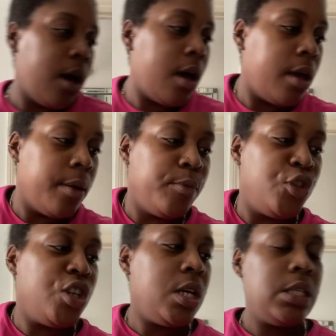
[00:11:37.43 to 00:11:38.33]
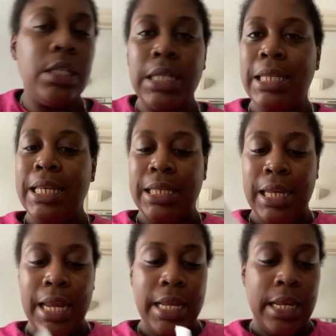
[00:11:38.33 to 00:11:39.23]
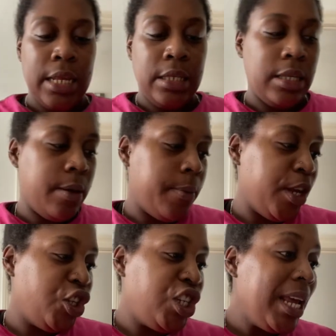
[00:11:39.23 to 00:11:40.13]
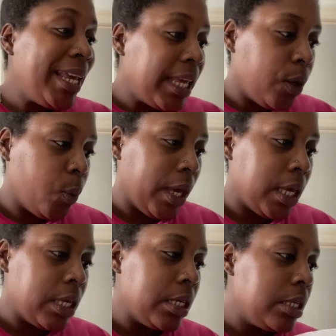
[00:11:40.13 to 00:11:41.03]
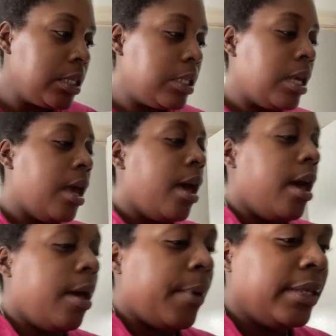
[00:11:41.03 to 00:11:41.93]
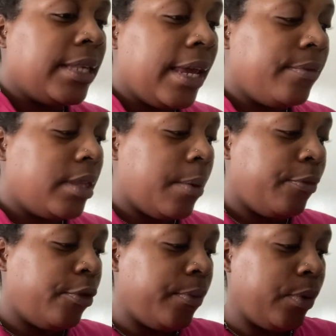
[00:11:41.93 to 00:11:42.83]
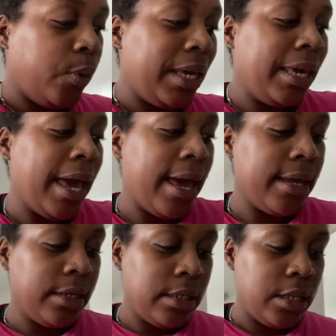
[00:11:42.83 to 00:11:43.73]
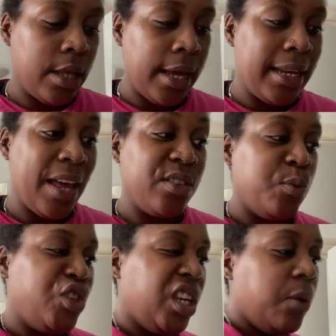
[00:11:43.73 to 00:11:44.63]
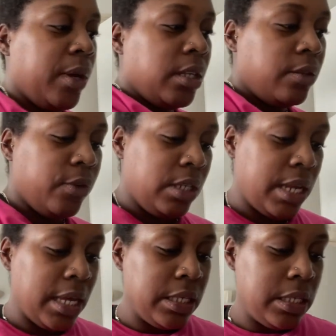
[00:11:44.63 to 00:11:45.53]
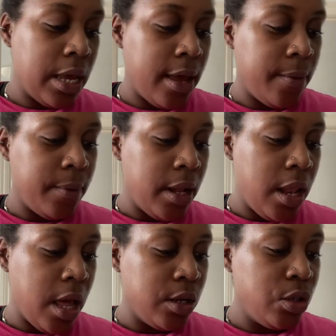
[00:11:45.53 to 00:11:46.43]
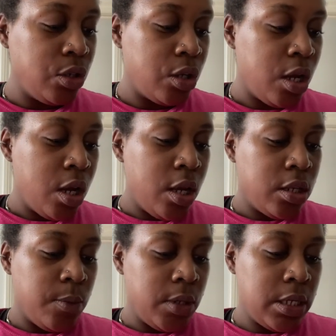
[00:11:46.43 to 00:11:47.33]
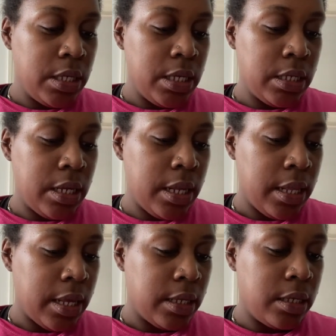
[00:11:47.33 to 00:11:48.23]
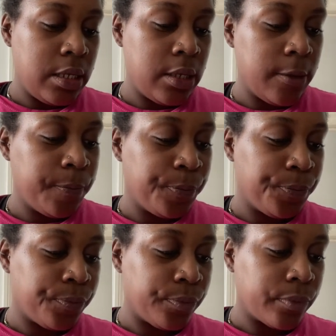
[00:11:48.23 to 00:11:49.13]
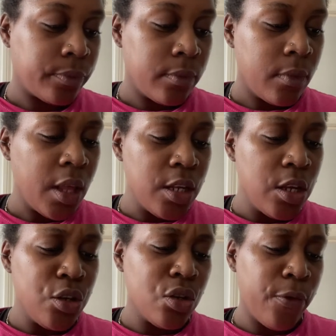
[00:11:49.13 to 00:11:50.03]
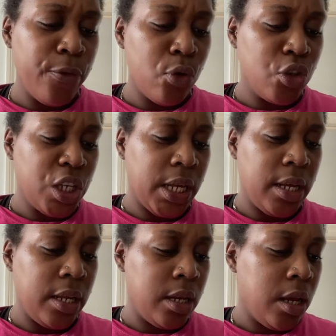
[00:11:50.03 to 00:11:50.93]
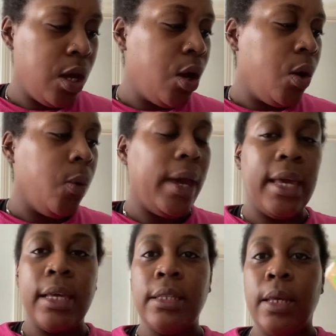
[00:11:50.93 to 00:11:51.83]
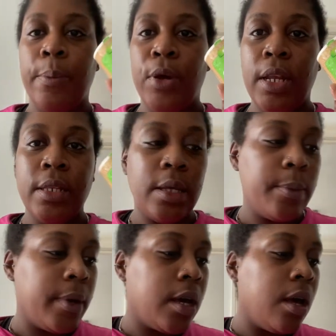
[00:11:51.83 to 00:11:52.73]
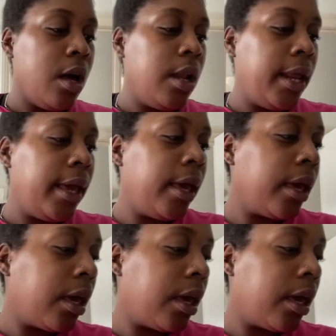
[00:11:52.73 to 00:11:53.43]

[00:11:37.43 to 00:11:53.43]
am just seasoning some chicken wings. I saved them from the weekend so that I could have some chicken wings for today's lunch. So I'm just seasoning this. So I just got 4 chicken wings, putting in some garlic,